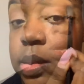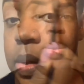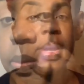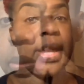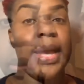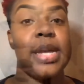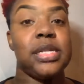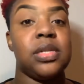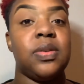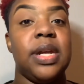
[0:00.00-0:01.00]
Okay guys,
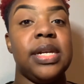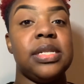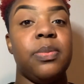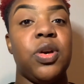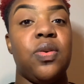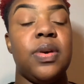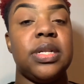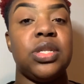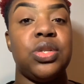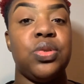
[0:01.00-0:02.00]
so next I'm going
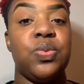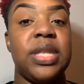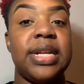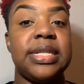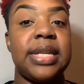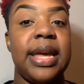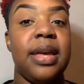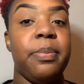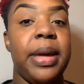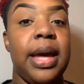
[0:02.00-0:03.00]
to that
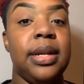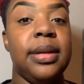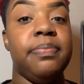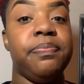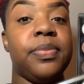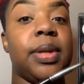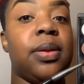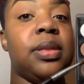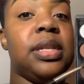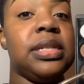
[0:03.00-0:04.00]
same palette,
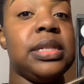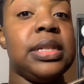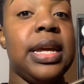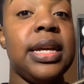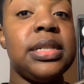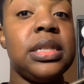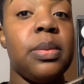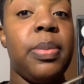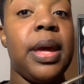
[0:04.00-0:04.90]
this next